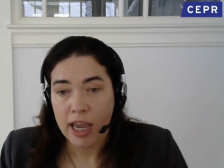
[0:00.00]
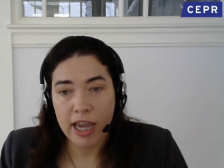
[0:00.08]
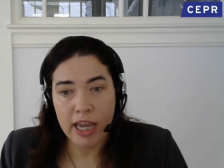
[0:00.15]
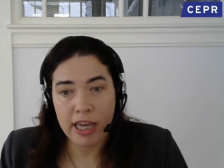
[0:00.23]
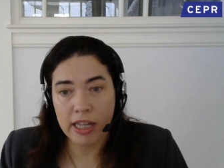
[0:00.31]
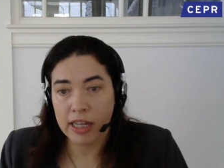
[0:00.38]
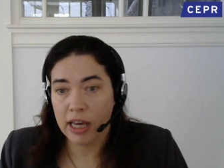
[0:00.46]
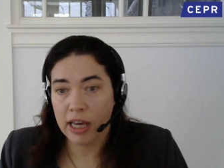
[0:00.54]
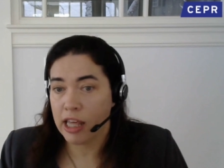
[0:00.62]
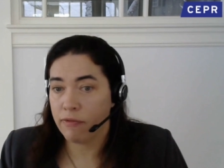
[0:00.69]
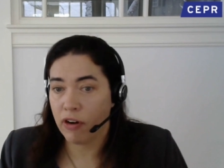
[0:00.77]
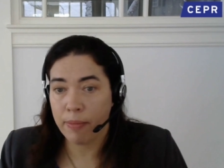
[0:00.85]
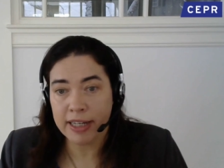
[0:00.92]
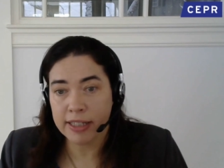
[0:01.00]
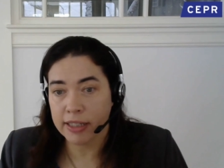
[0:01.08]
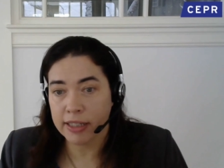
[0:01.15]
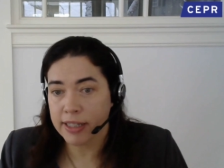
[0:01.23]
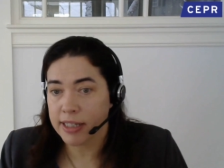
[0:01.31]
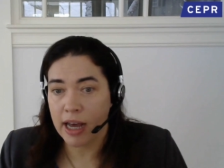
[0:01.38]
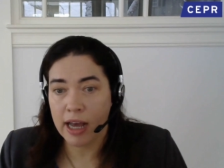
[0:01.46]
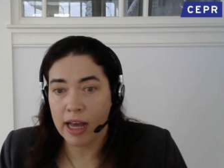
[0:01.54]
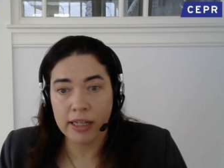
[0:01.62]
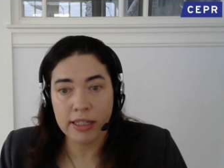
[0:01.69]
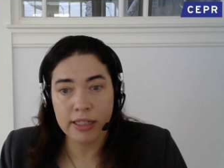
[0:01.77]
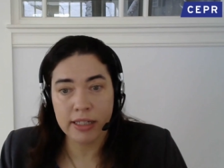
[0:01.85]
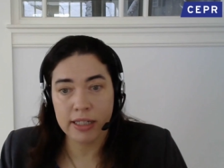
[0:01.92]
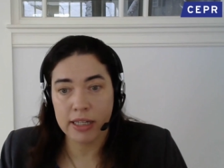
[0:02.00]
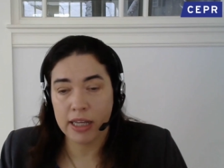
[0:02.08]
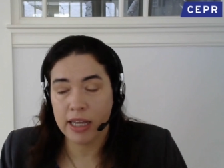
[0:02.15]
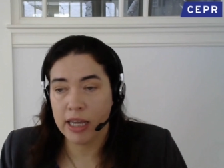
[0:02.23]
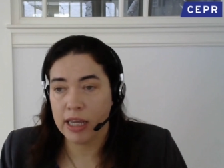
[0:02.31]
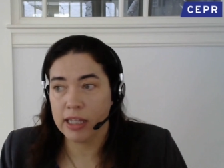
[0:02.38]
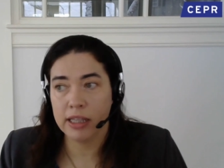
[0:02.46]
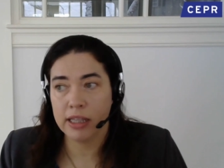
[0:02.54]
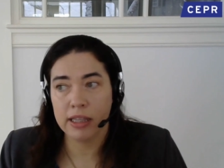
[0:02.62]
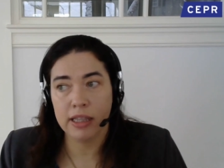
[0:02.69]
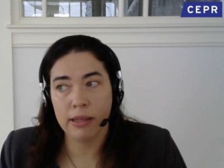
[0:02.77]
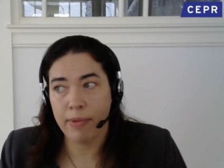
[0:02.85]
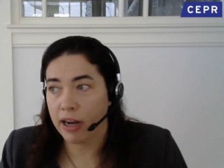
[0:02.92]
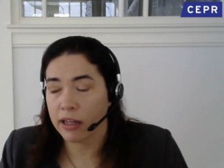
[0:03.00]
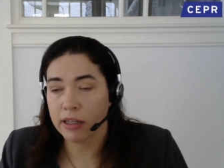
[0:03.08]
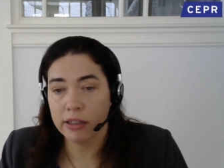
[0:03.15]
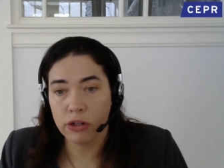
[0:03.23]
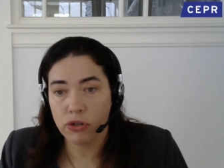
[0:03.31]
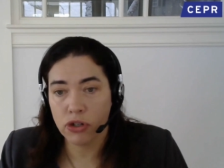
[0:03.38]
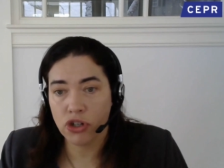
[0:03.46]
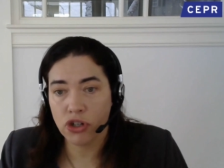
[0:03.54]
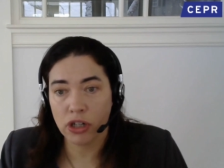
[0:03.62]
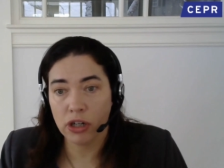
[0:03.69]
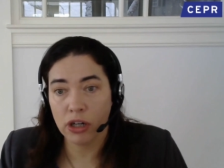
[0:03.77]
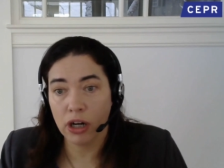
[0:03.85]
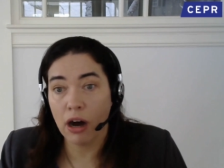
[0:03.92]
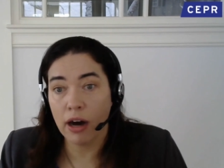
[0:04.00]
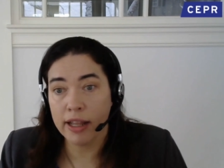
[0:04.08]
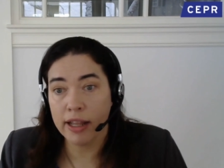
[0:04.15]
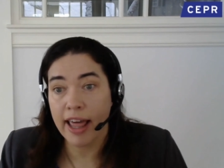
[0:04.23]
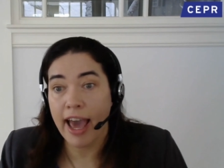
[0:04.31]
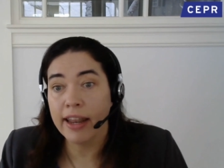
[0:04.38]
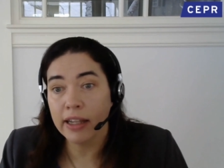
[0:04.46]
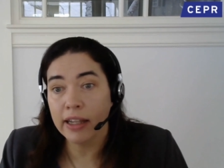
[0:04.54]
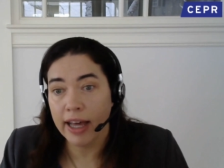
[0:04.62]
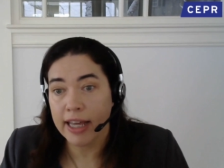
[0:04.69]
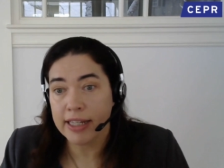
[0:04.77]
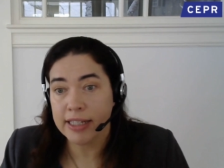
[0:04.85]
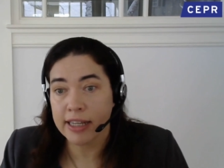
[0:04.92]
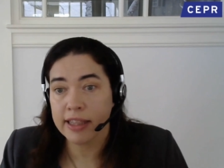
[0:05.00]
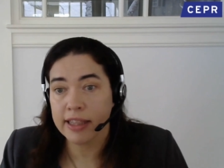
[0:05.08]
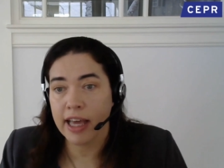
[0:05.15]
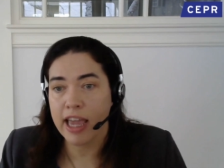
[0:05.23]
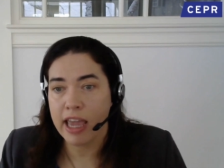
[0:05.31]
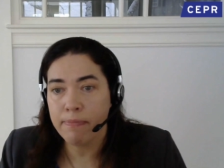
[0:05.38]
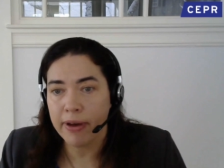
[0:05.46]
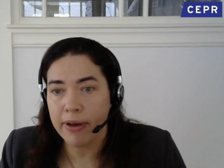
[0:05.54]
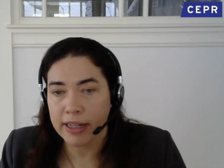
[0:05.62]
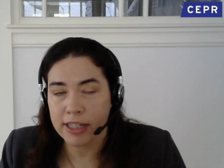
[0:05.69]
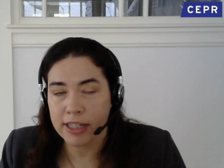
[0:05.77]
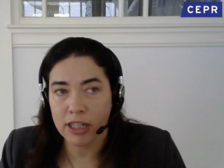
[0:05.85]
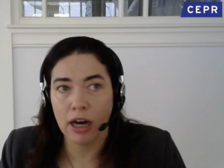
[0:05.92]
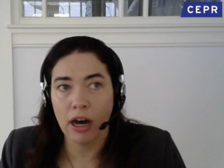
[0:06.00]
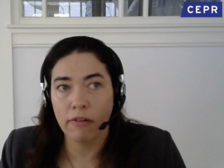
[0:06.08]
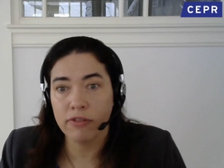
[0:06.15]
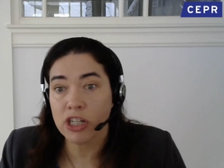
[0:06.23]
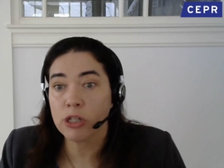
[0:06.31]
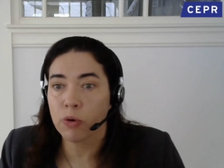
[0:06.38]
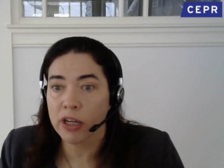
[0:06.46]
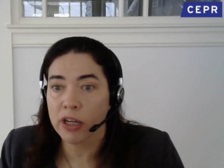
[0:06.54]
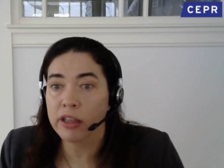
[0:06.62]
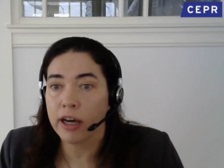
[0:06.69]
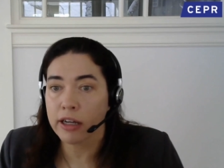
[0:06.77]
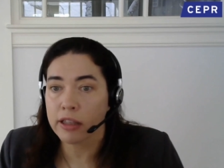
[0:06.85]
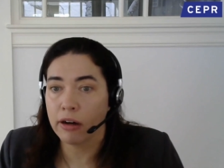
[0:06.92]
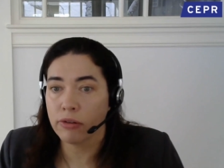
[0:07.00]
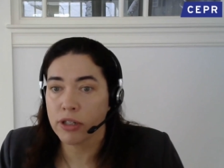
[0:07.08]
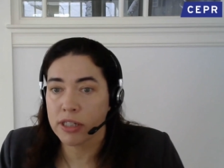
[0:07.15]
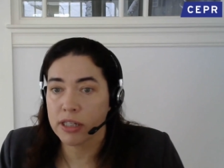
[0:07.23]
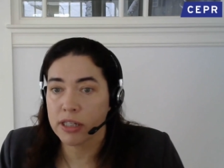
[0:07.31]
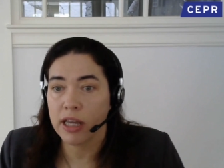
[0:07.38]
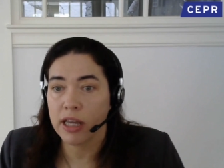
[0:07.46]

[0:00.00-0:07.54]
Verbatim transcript: in environmental science, in the medical literature on analyzing the impacts of the spring lockdowns